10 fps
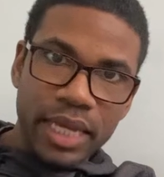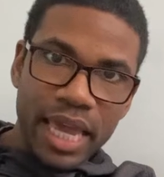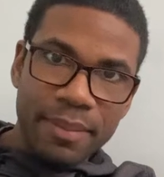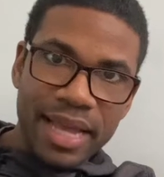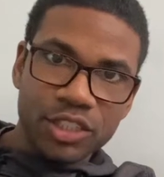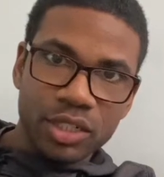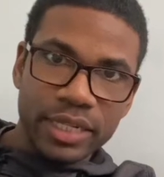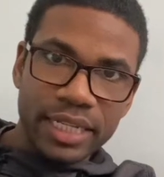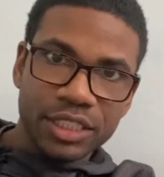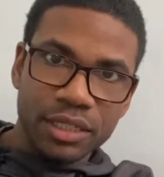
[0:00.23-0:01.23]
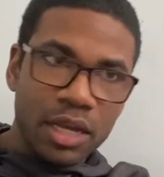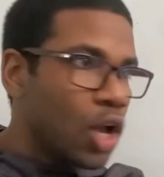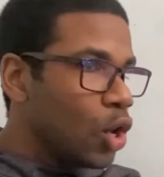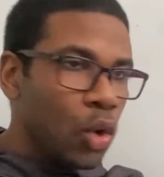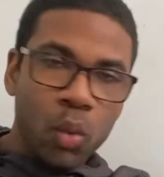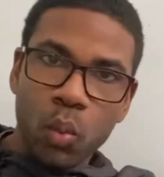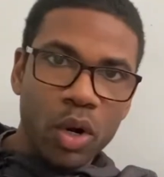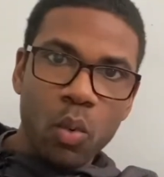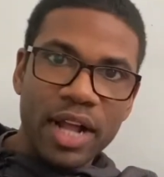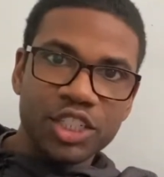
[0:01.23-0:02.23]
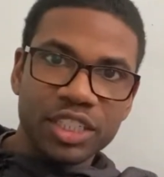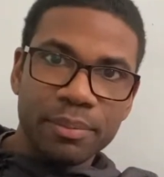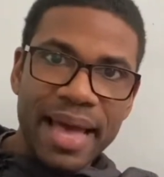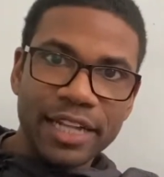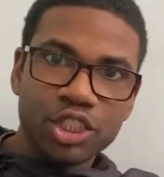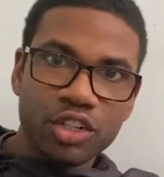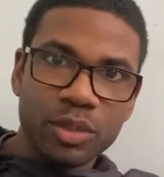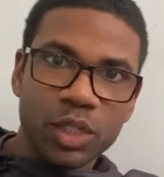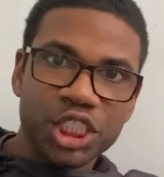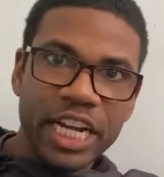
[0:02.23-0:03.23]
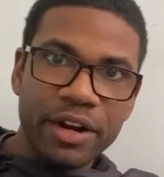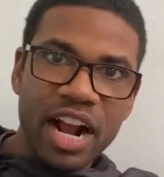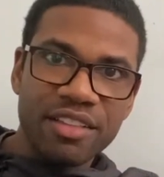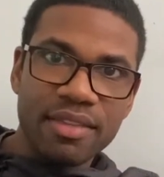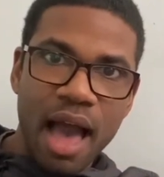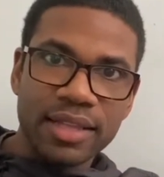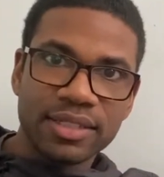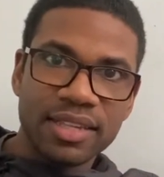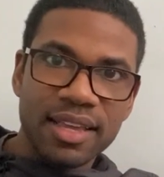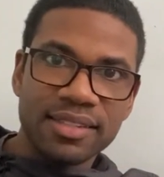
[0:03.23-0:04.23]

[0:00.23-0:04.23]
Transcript: Hey, Bachelor Nation, we're watching The Bachelor and we're sharing our thoughts.